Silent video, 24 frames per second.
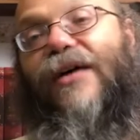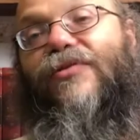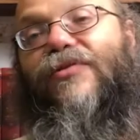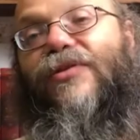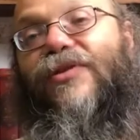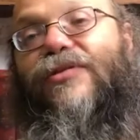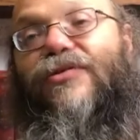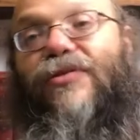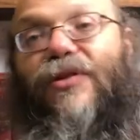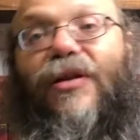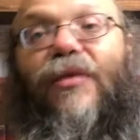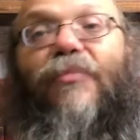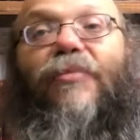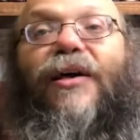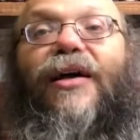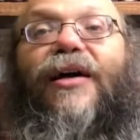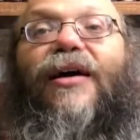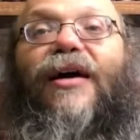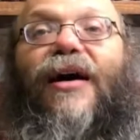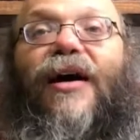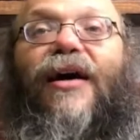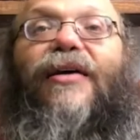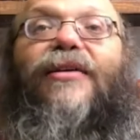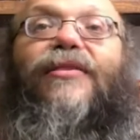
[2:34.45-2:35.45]
So it's not the
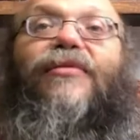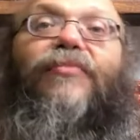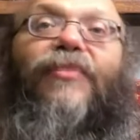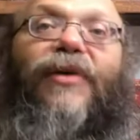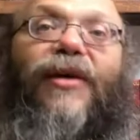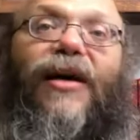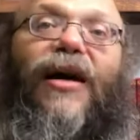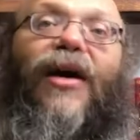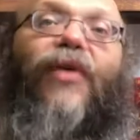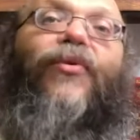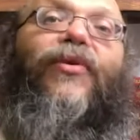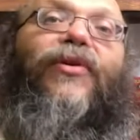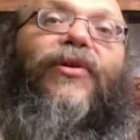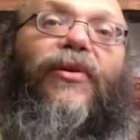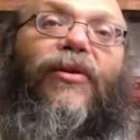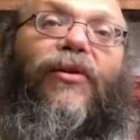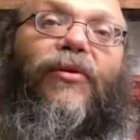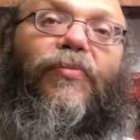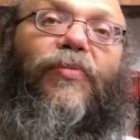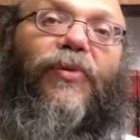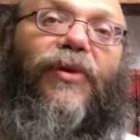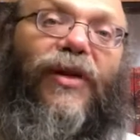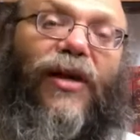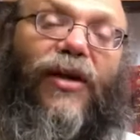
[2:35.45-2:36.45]
Mikra, it's Mikra with
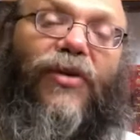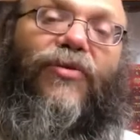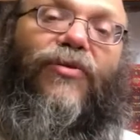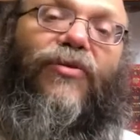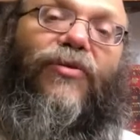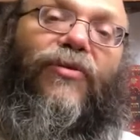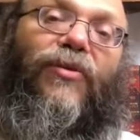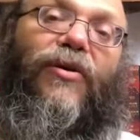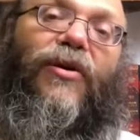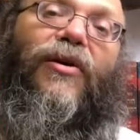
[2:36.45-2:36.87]
interpretation.